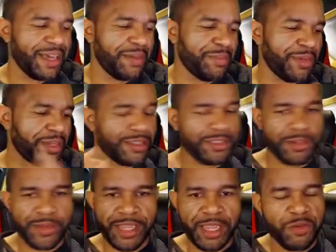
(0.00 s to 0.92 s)
that, but it's
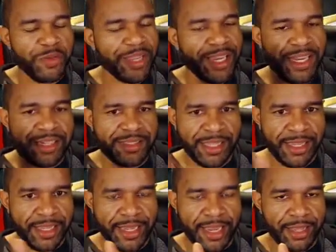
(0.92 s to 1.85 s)
okay. We got a
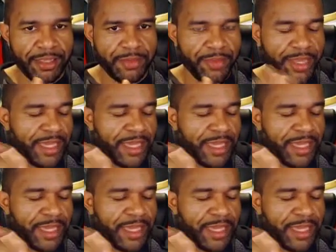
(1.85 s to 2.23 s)
second Galleon.